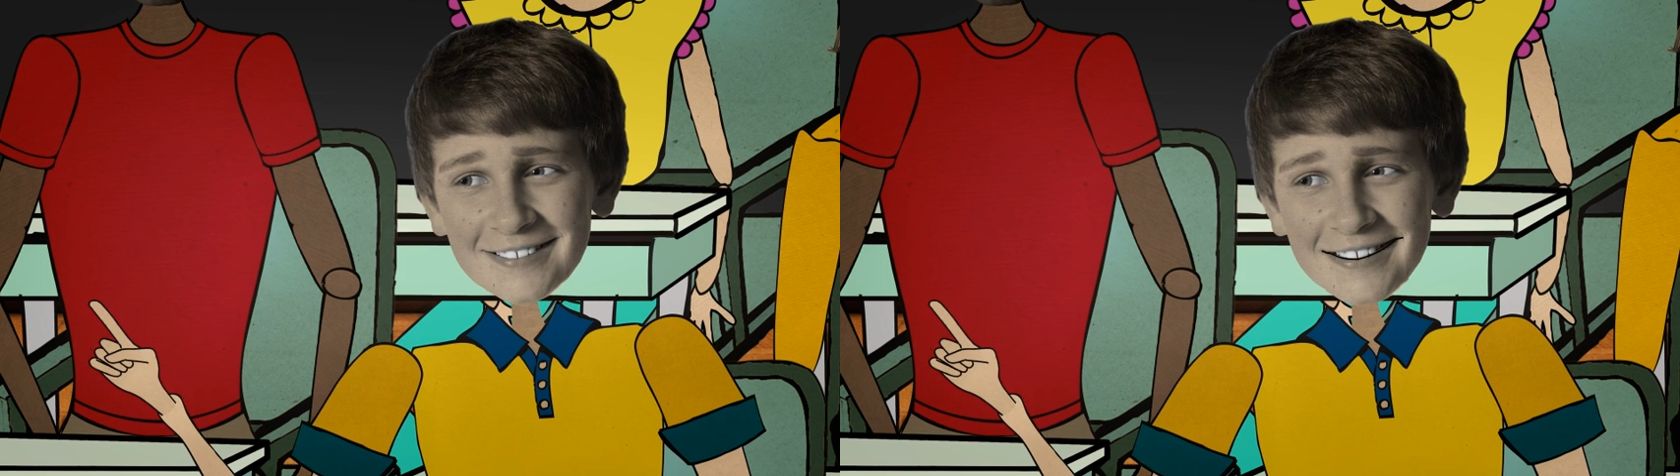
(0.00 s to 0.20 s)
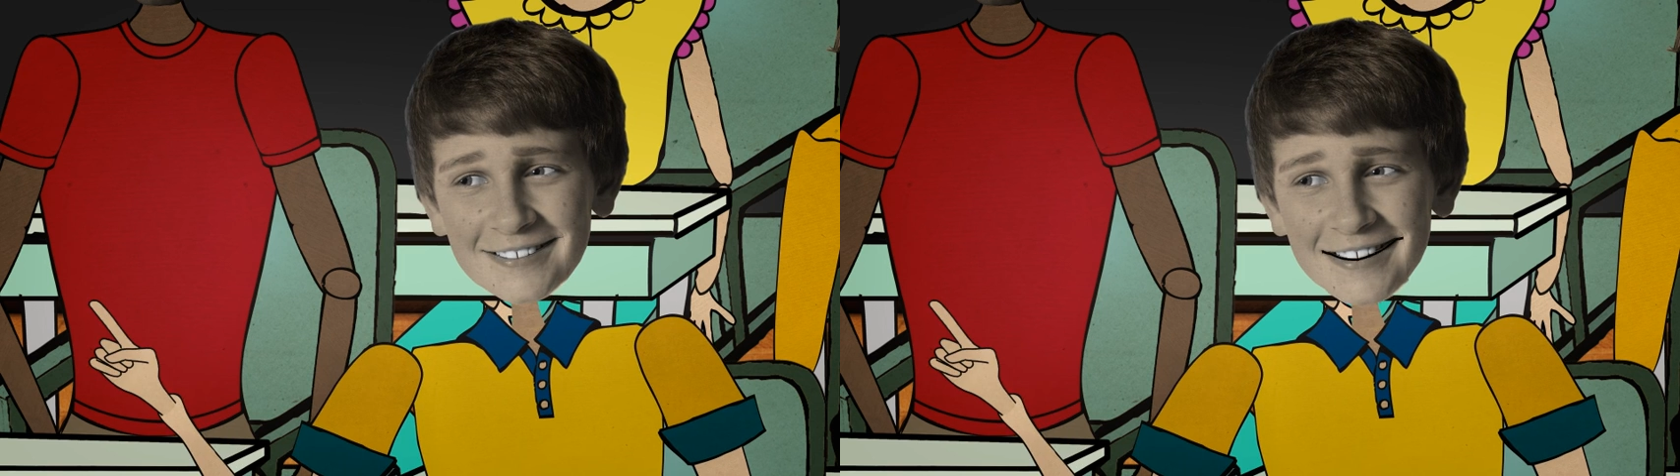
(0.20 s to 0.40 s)

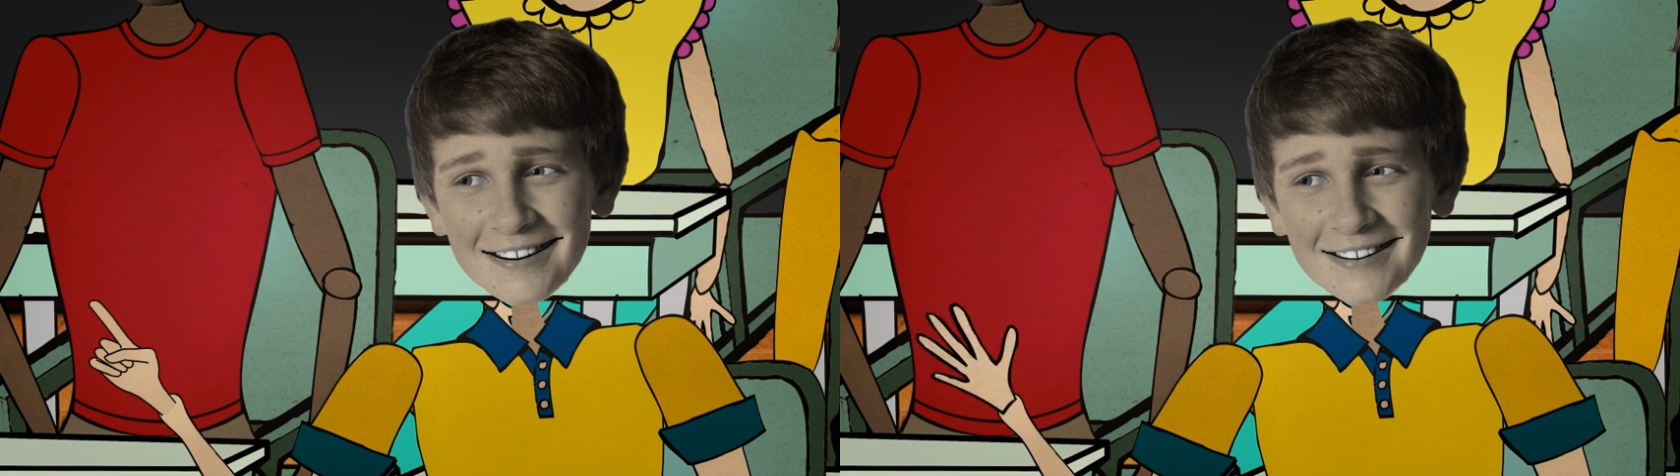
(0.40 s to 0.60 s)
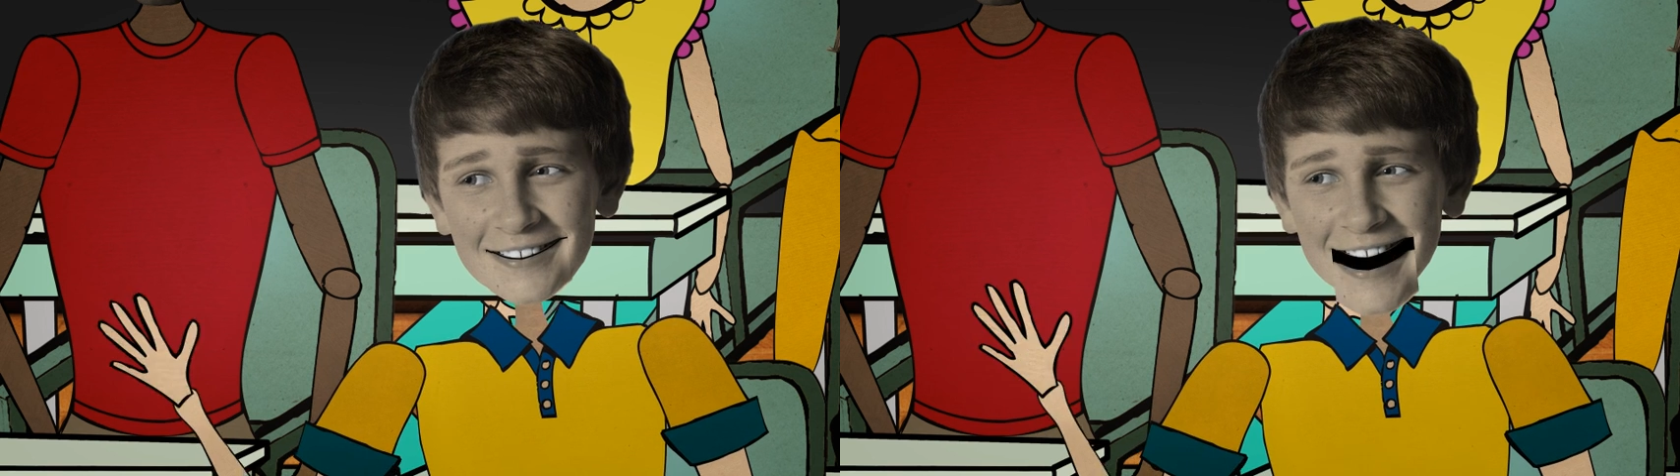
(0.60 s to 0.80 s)
of
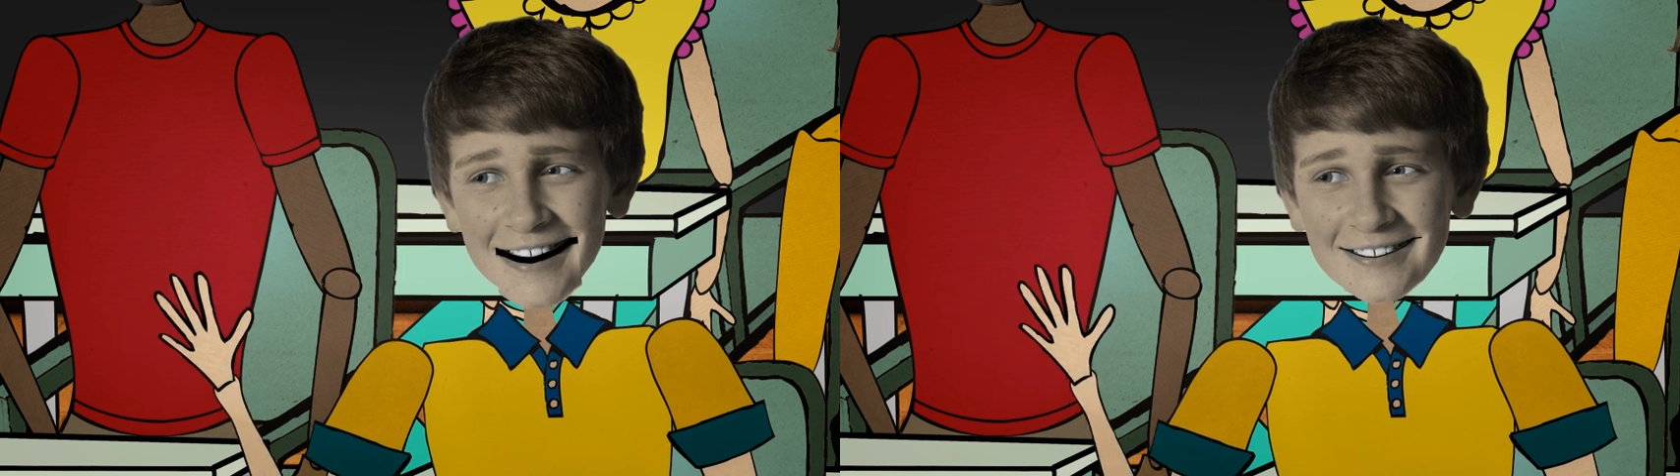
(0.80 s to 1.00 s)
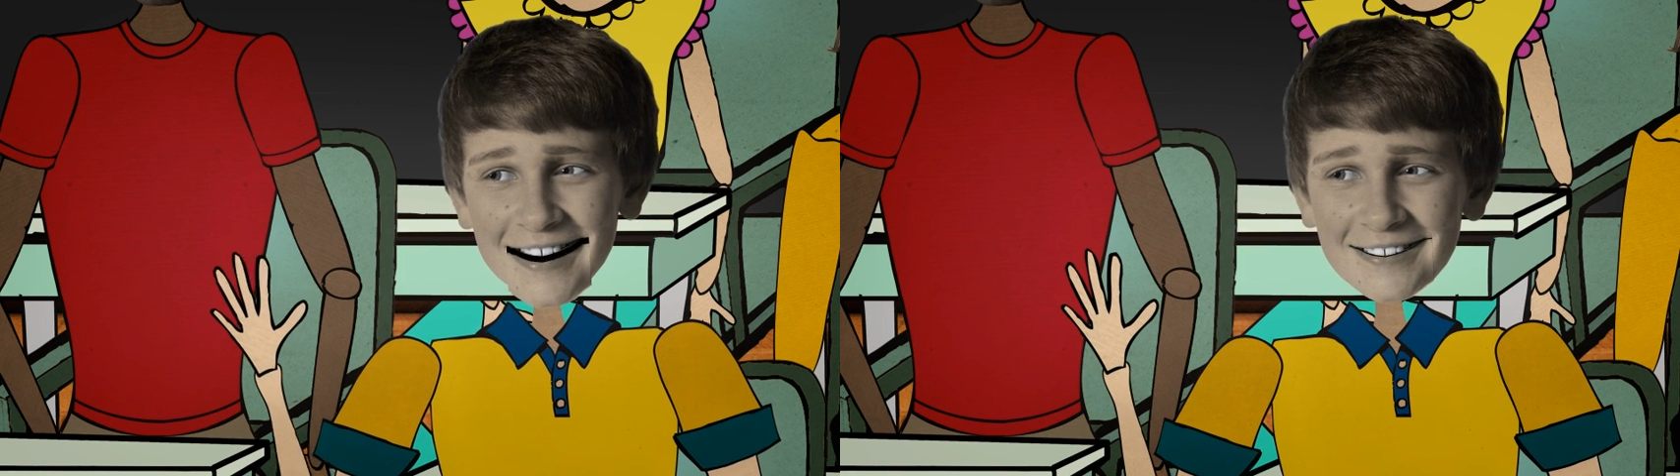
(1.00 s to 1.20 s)
this
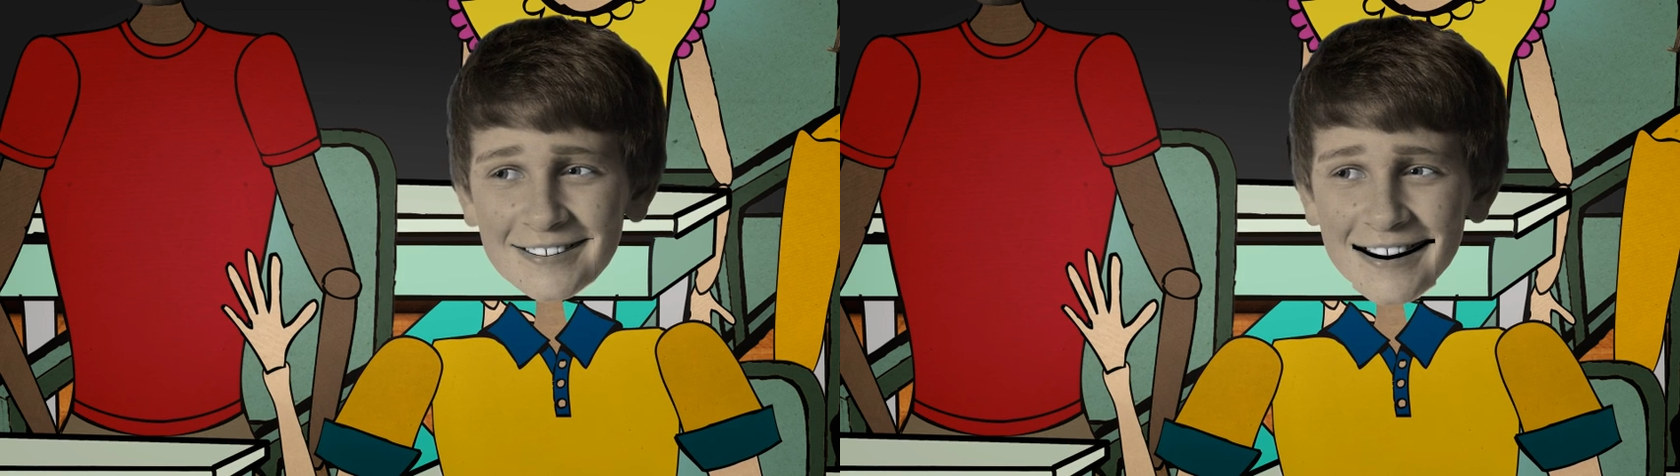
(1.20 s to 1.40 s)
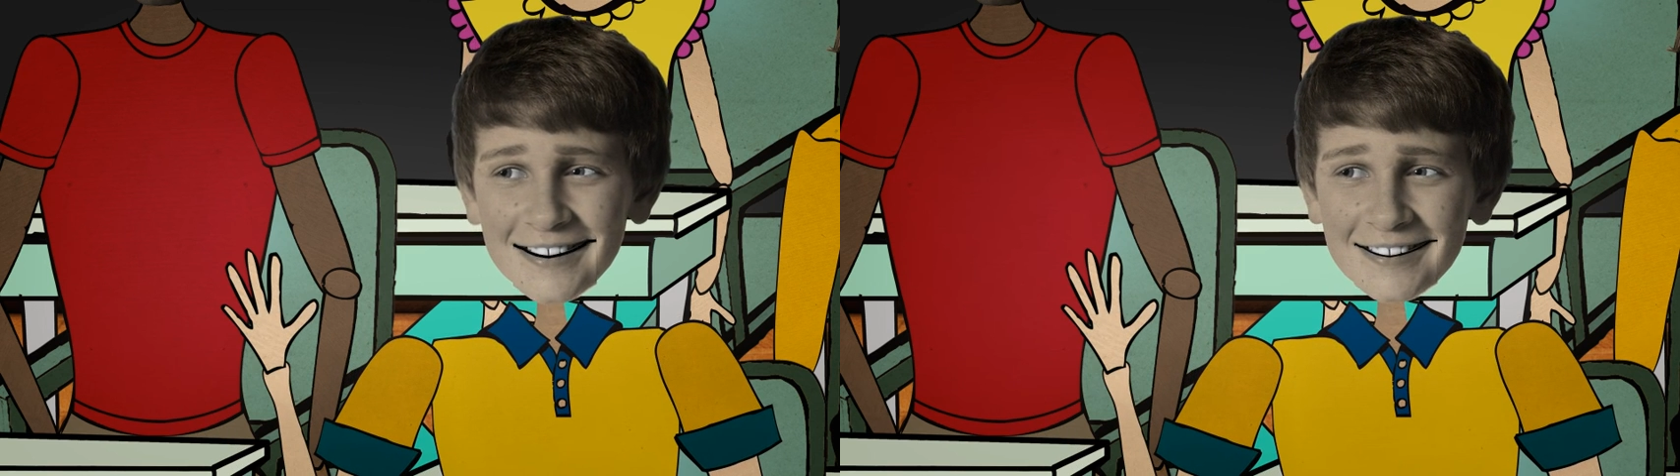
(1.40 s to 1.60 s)
noble
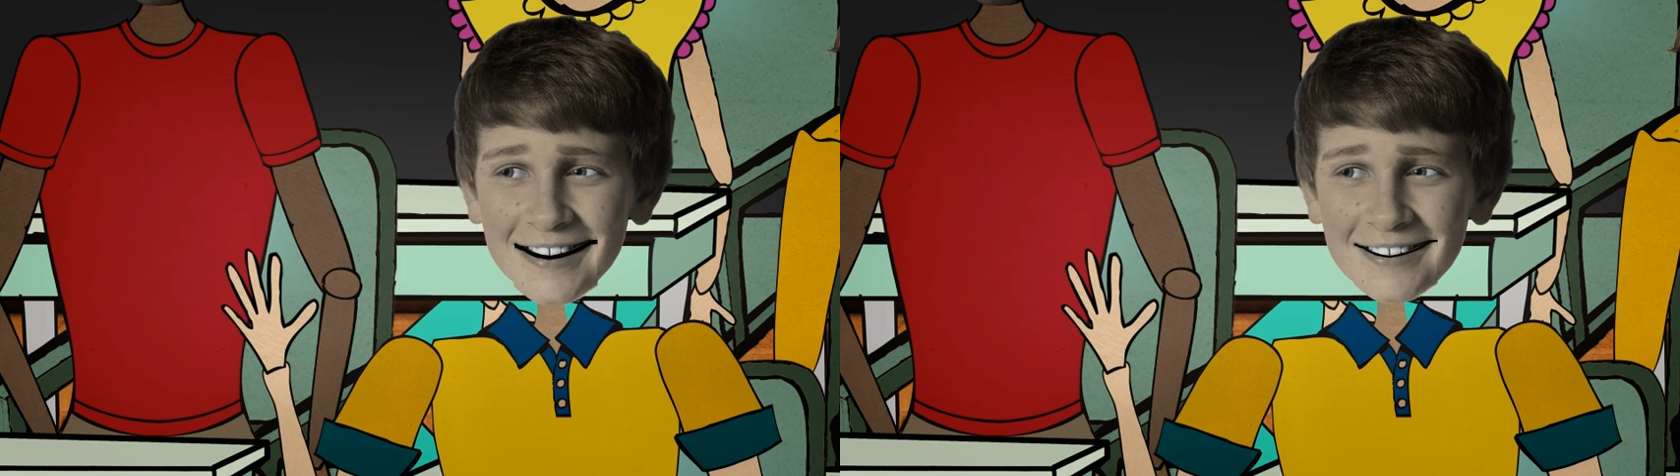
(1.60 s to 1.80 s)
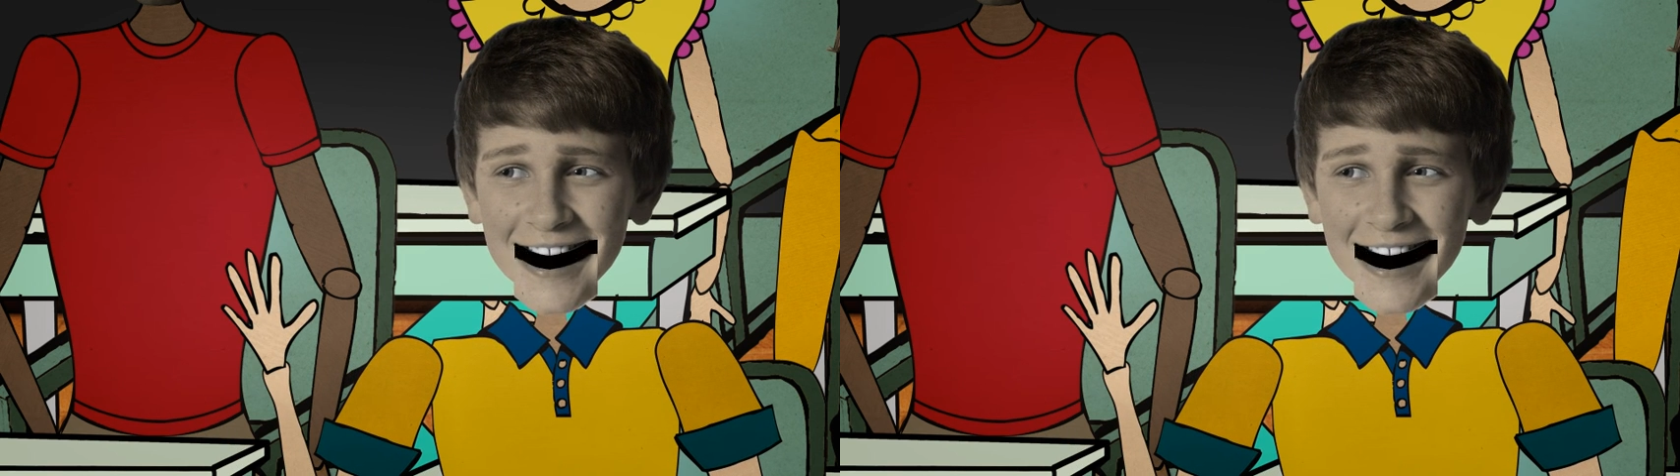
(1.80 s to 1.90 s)
punitive